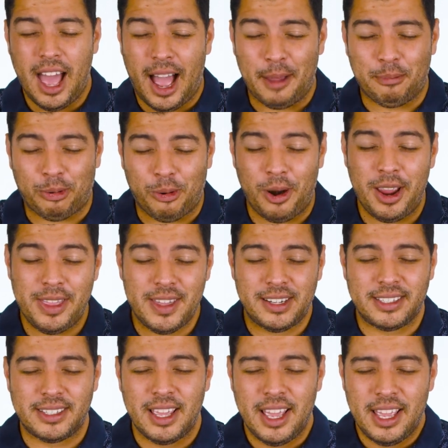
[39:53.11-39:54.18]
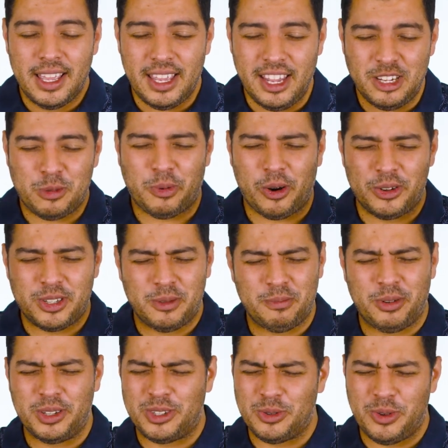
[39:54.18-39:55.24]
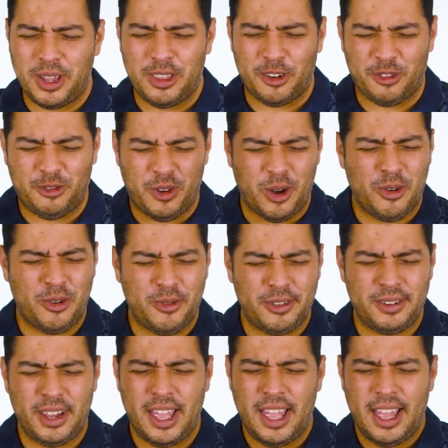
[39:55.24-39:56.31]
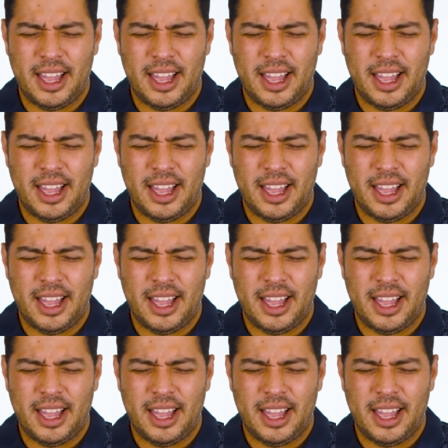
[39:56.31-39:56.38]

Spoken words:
I pray that as each person puts away their phone,